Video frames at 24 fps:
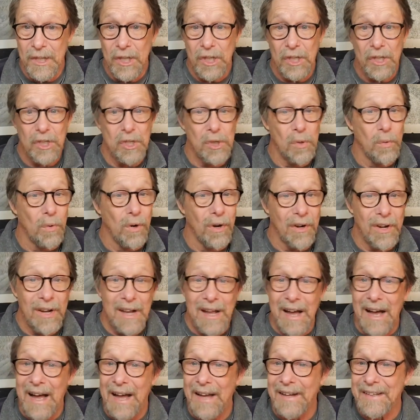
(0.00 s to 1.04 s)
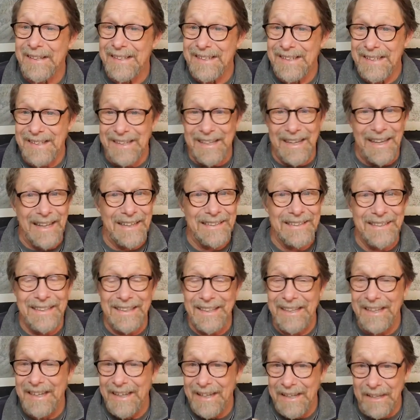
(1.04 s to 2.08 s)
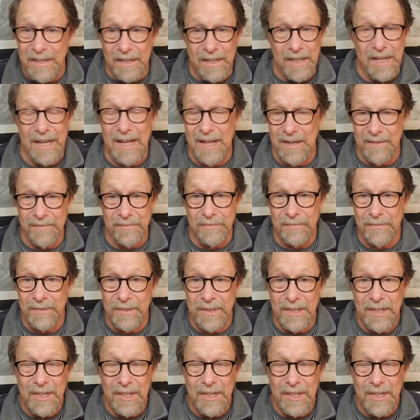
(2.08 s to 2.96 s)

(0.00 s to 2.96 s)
You are not godly enough.